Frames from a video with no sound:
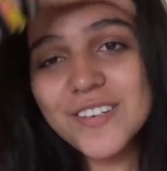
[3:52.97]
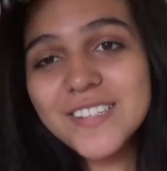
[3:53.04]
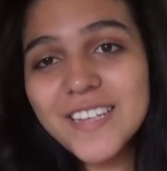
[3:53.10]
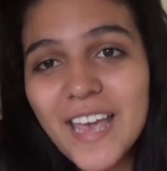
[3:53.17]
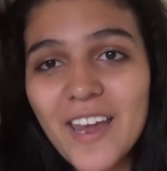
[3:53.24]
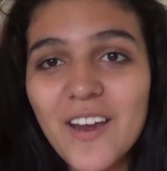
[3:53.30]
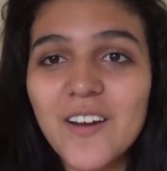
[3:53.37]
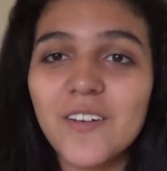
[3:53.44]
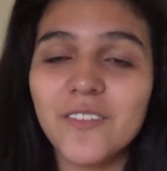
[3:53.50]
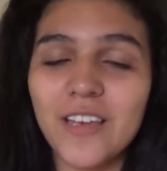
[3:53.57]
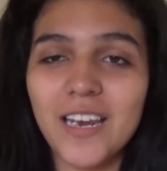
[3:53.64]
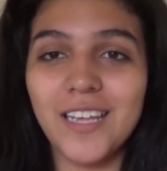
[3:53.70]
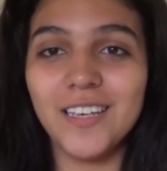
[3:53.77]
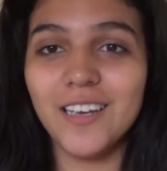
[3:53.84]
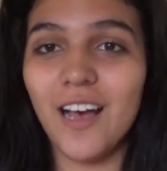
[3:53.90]
scared of
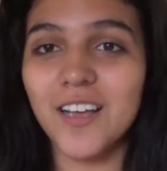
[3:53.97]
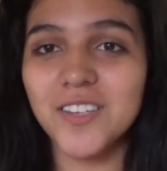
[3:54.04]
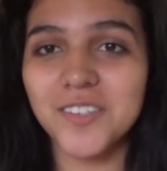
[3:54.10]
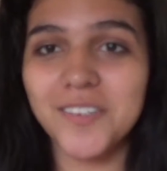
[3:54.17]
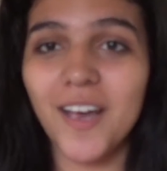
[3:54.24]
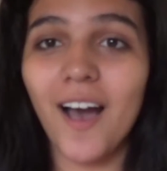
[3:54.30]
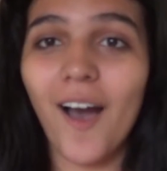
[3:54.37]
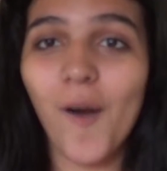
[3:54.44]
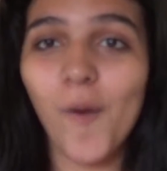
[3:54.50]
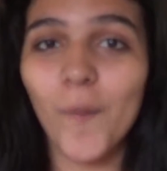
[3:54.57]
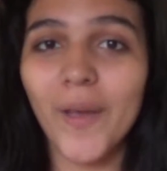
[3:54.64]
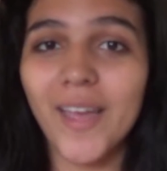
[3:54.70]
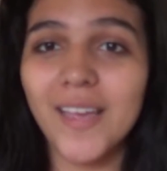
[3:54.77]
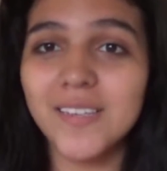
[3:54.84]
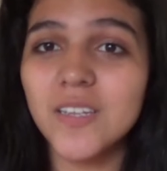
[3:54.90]
getting lost in the
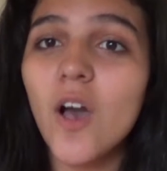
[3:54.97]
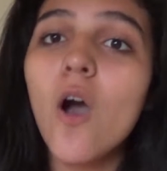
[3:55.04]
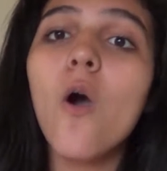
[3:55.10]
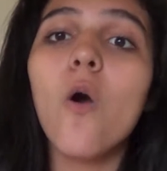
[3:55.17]
hallways